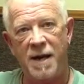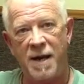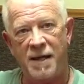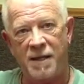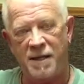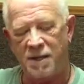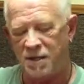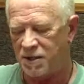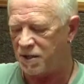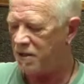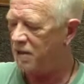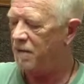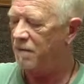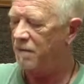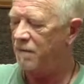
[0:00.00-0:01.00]
and in
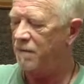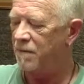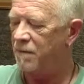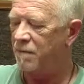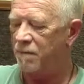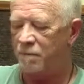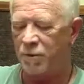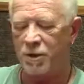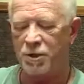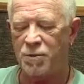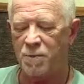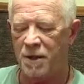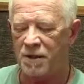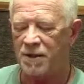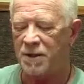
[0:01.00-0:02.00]
its
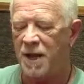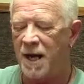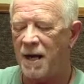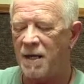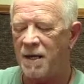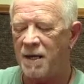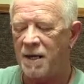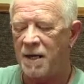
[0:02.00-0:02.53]
bridge pin slot.